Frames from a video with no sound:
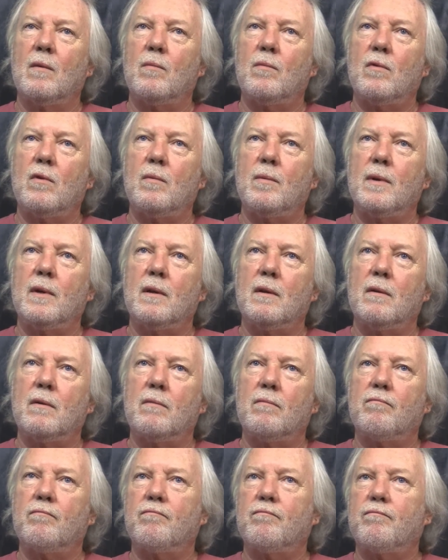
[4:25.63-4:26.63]
probably a
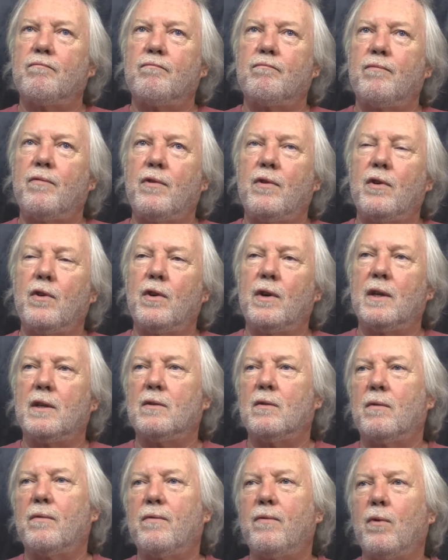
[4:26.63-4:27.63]
30s
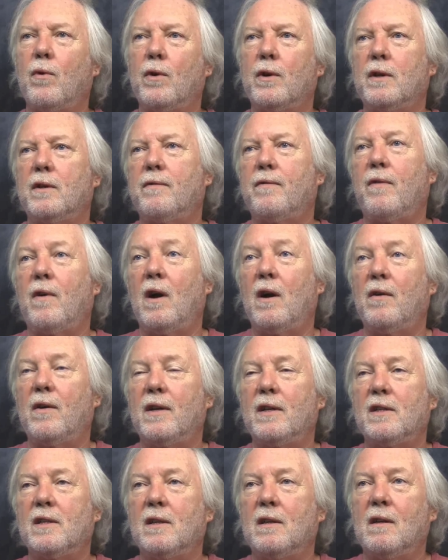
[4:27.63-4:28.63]
or 40s fire
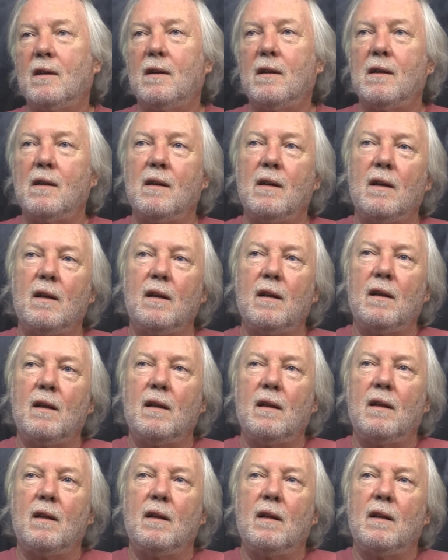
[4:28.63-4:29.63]
engine.
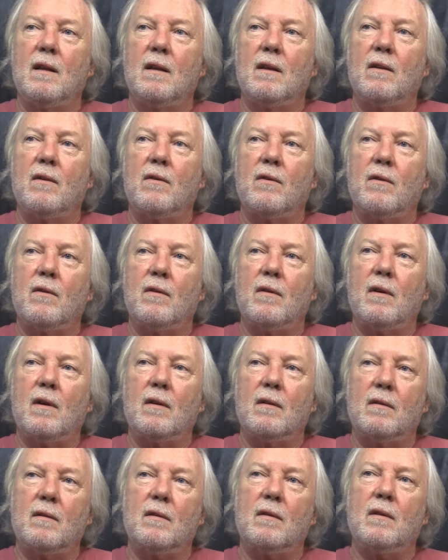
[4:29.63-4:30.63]
So I
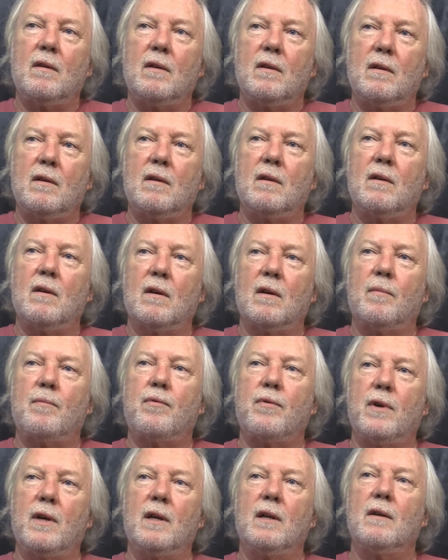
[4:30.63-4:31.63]
got a
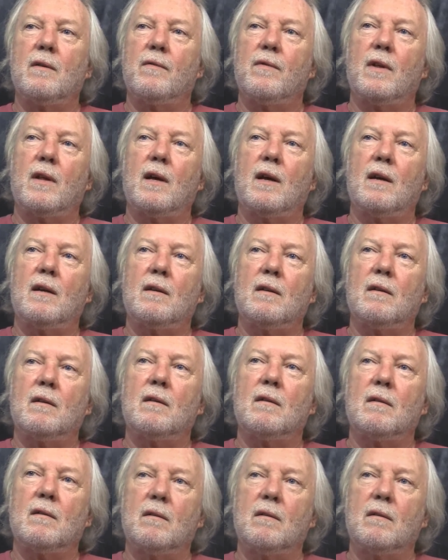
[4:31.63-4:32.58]
print of that and